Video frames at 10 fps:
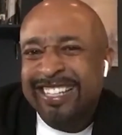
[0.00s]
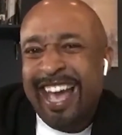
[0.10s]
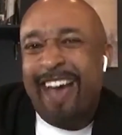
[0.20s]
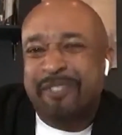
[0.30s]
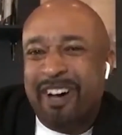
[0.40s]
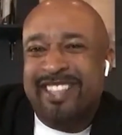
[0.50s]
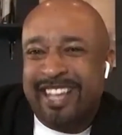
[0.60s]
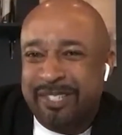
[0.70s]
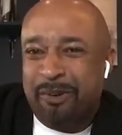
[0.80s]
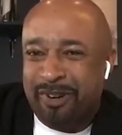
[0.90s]
After all
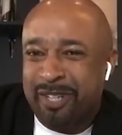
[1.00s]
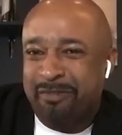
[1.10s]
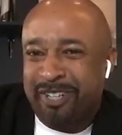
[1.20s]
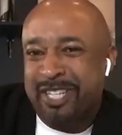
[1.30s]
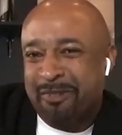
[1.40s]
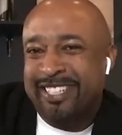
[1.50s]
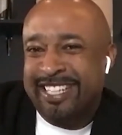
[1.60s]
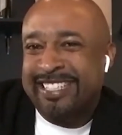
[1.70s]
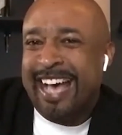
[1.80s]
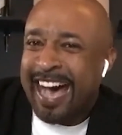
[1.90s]
that, Jordan, really want to
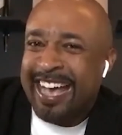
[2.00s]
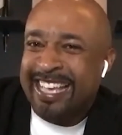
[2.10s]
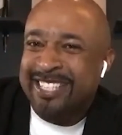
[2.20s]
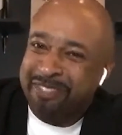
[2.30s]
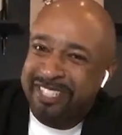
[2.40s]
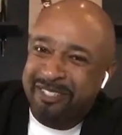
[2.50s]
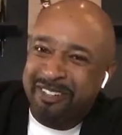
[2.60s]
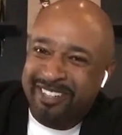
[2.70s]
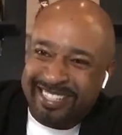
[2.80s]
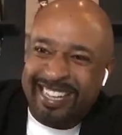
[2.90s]
get to eyes, really,
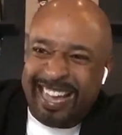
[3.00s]
Jordan?